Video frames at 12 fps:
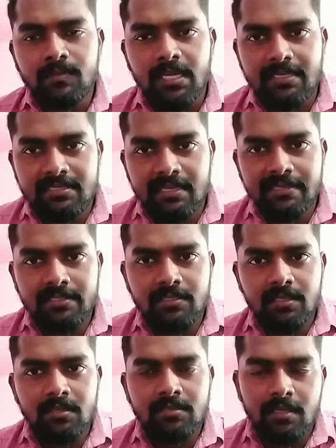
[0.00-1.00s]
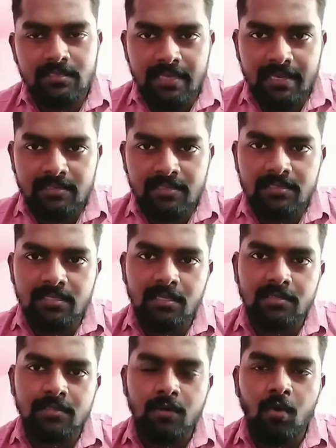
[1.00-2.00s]
design engineers, sales
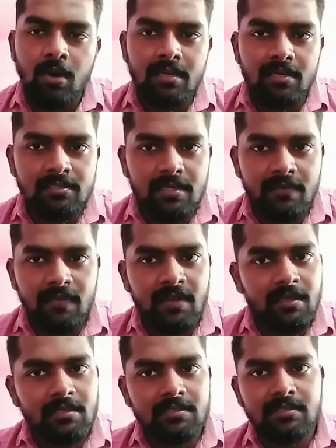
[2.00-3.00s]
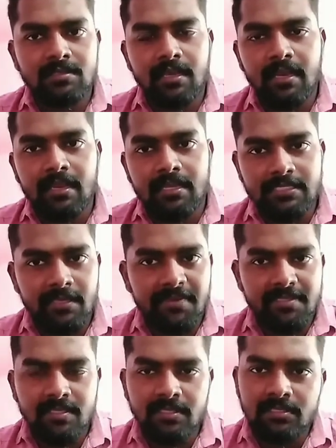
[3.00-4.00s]
engineers, quantity surveyors, and
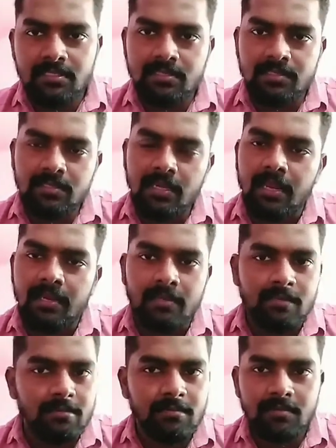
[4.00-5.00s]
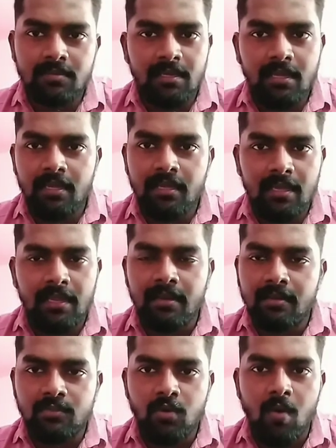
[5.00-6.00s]
estimation engineers, and
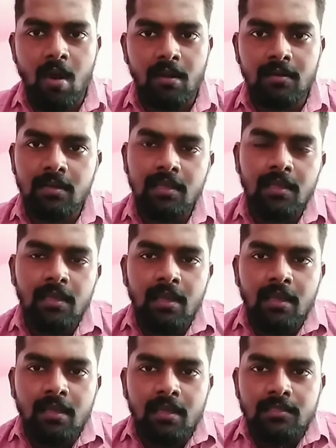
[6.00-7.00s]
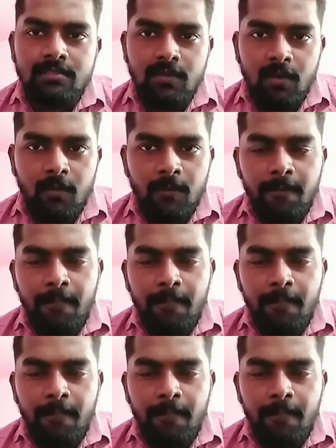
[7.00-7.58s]
so on. So